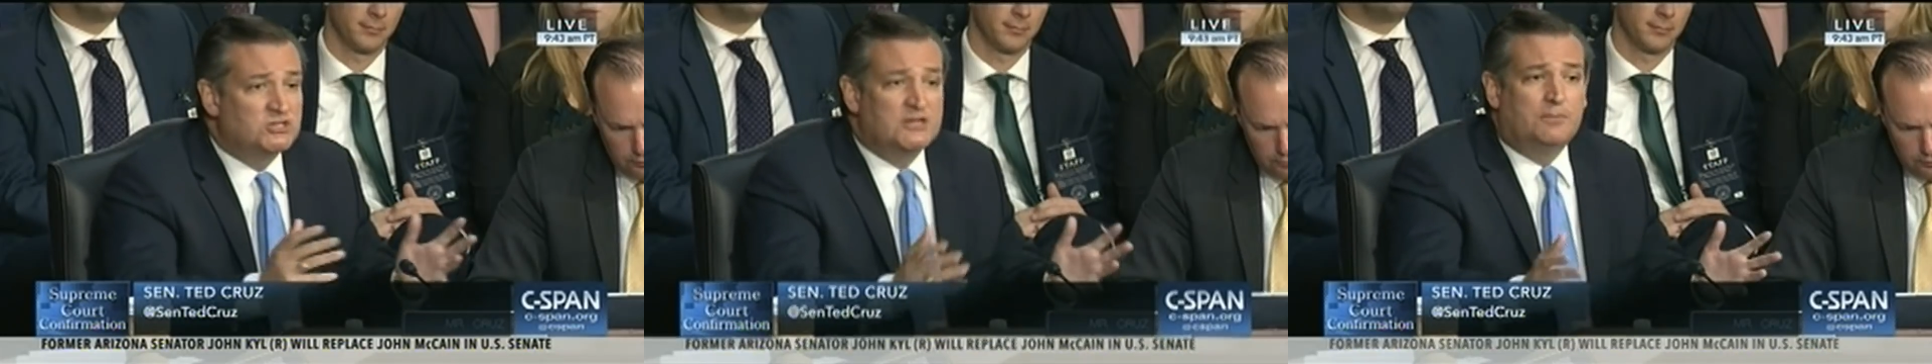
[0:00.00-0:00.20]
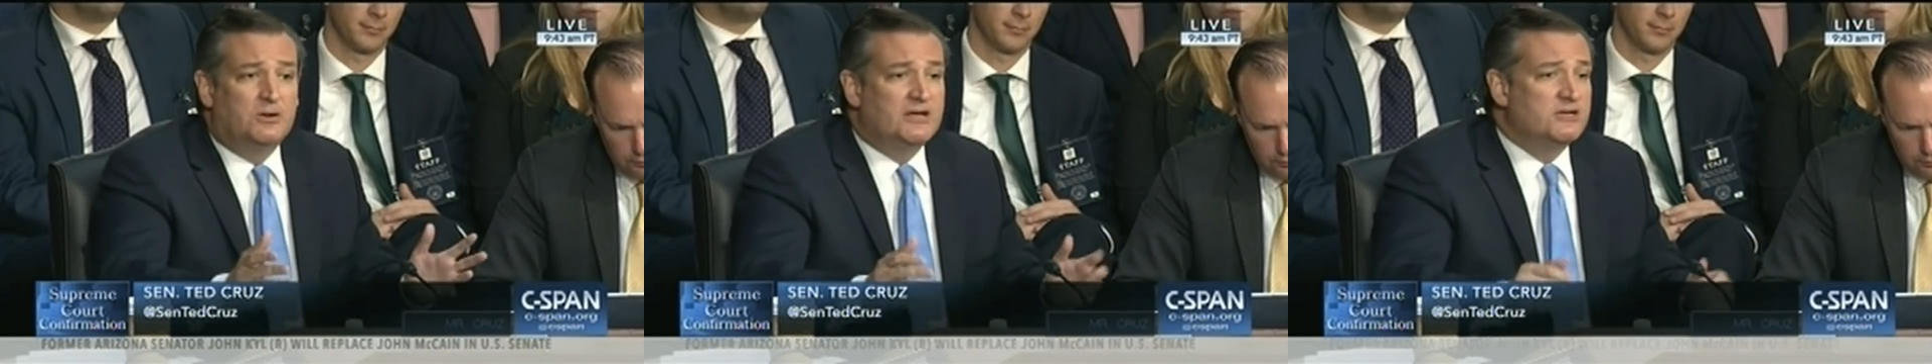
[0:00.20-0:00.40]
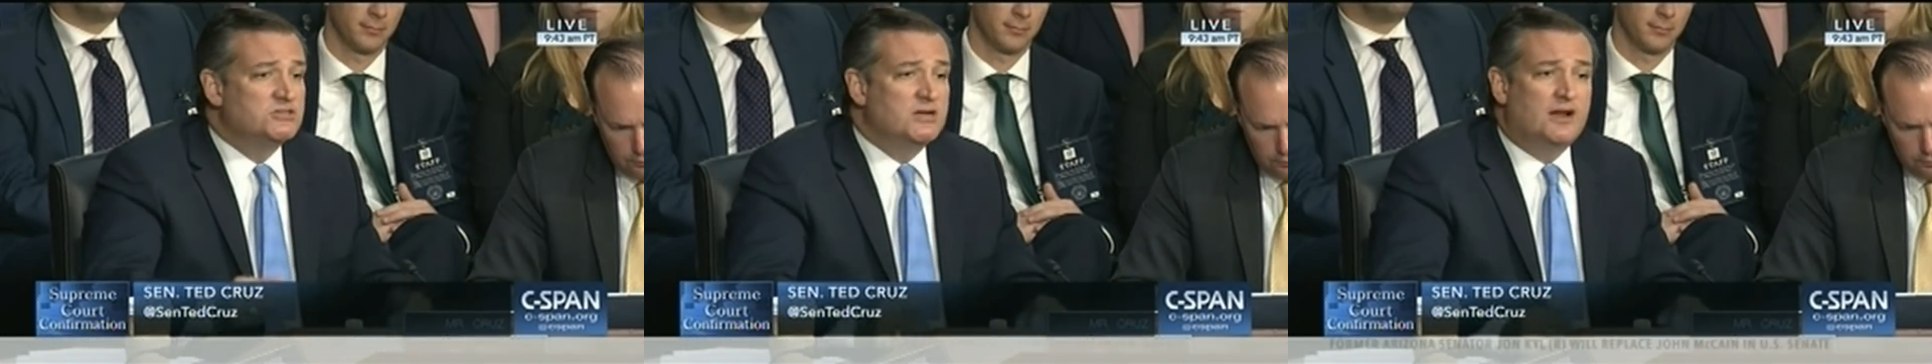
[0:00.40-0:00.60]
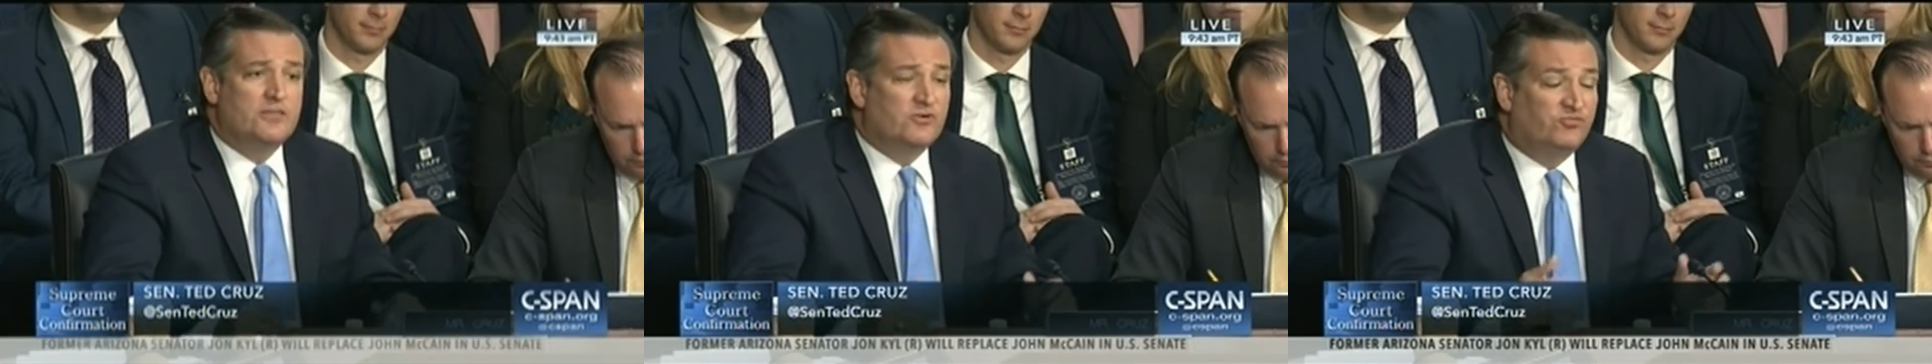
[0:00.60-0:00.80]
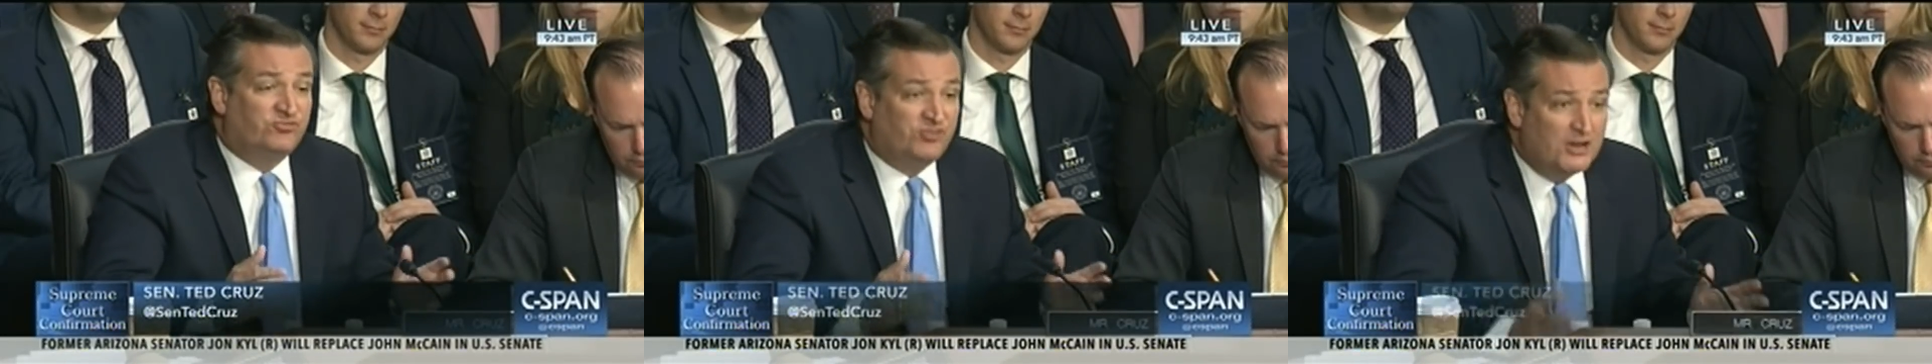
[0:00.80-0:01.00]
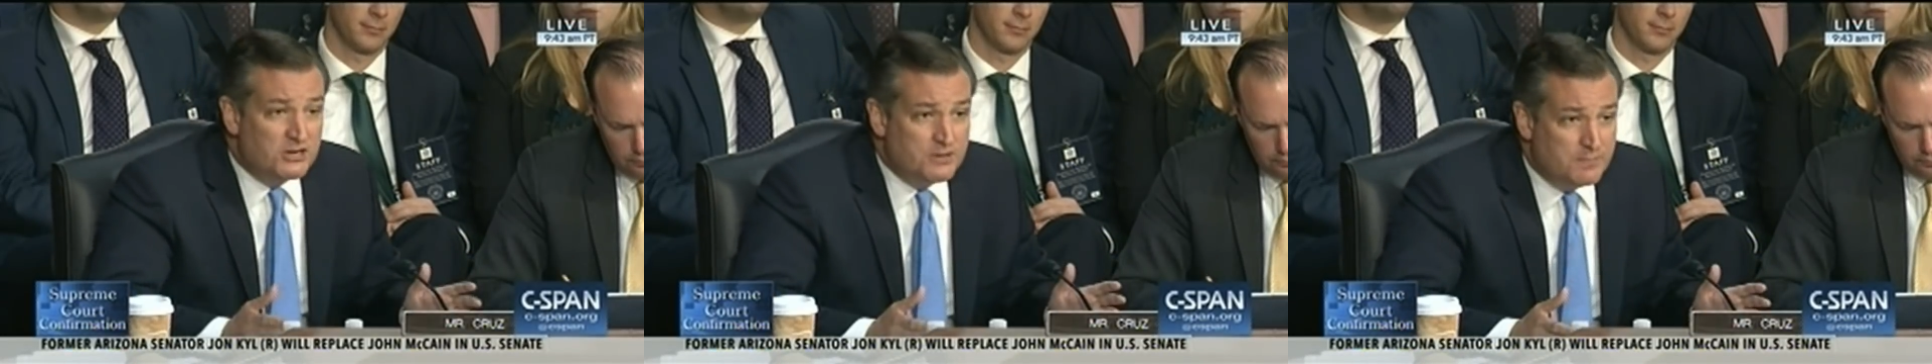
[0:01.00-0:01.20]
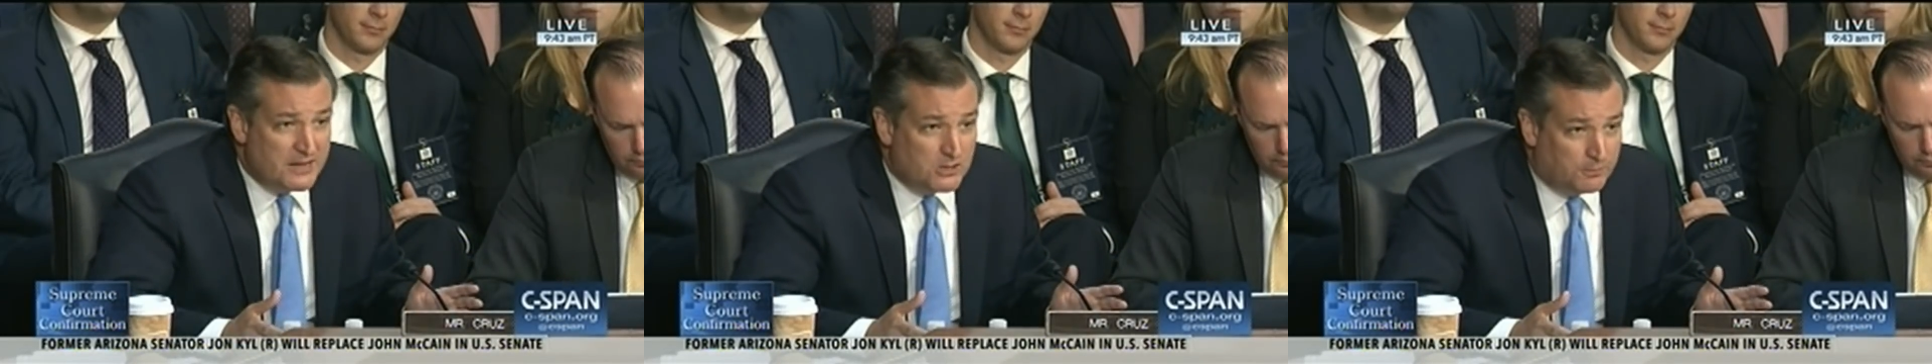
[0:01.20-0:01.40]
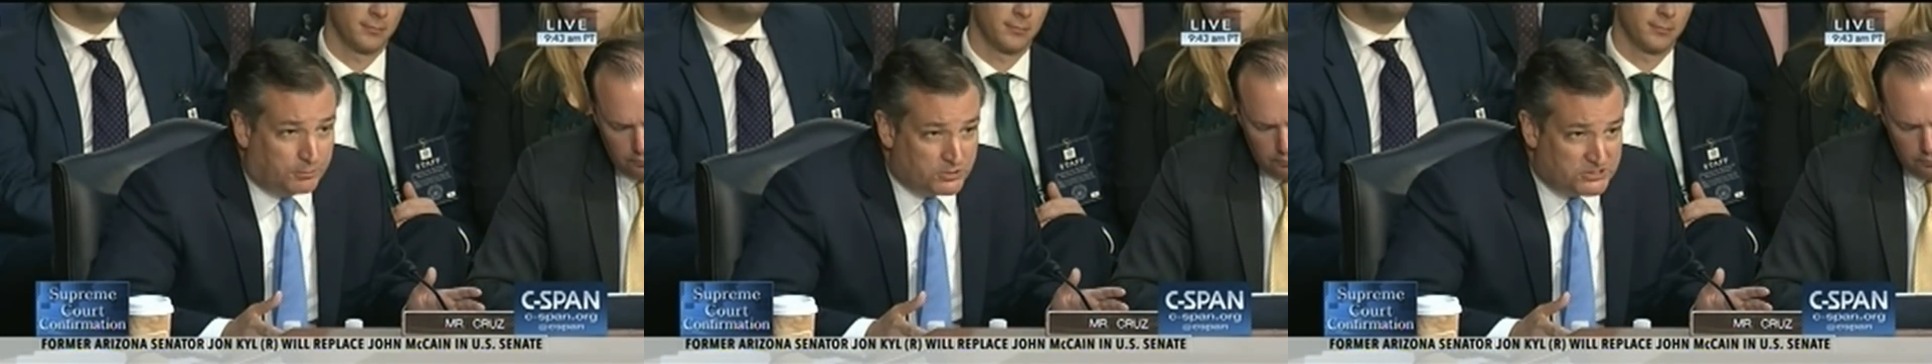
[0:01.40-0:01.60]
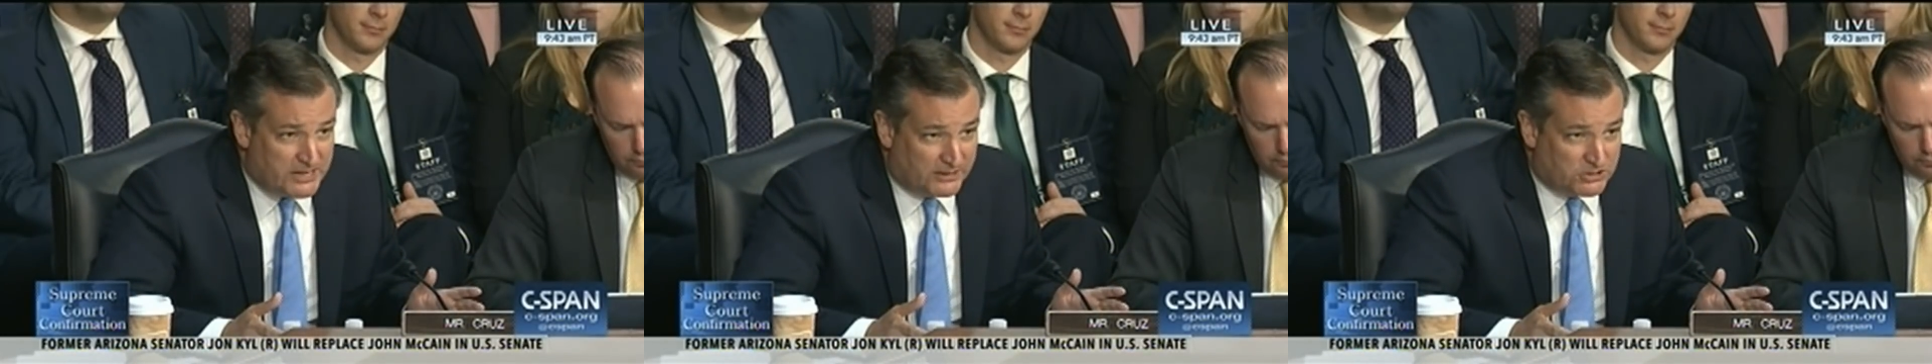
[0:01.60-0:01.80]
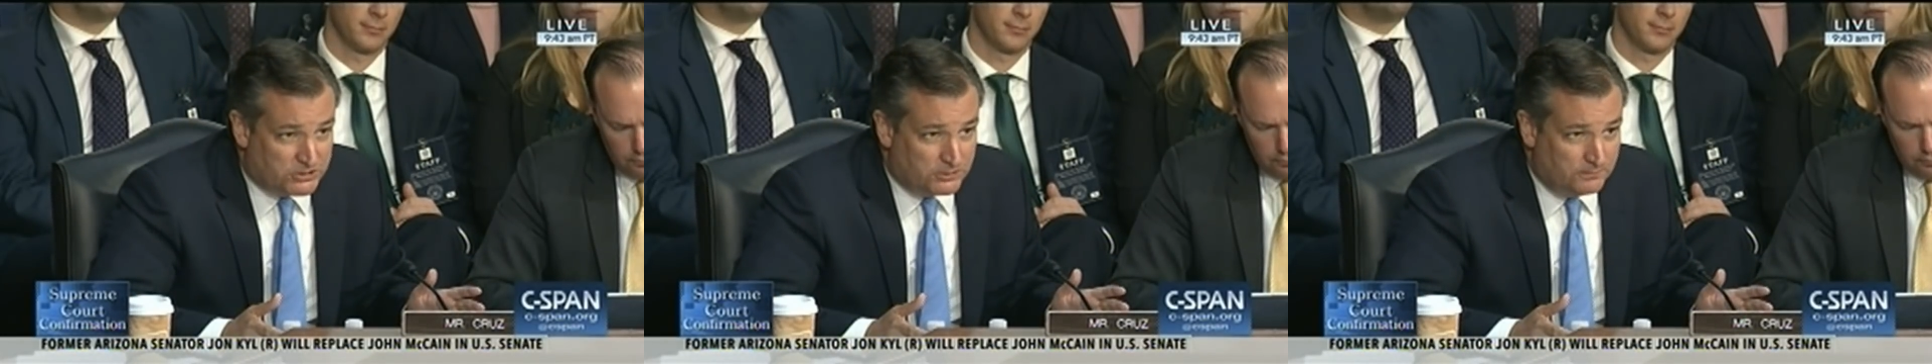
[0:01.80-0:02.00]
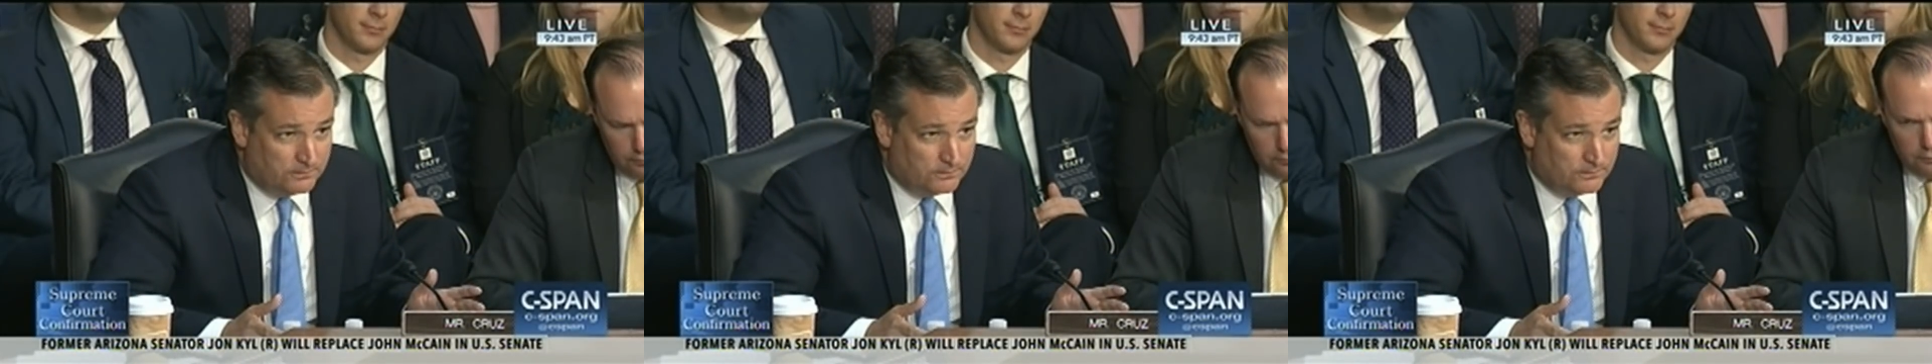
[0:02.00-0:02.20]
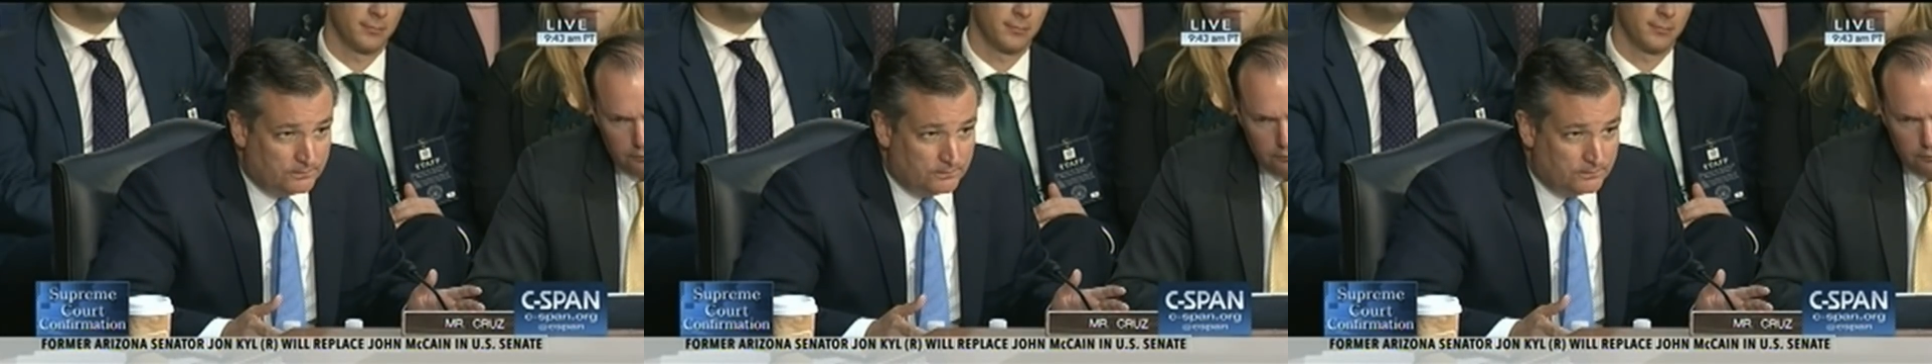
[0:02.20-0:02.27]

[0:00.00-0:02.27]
liberty is another fundamental protection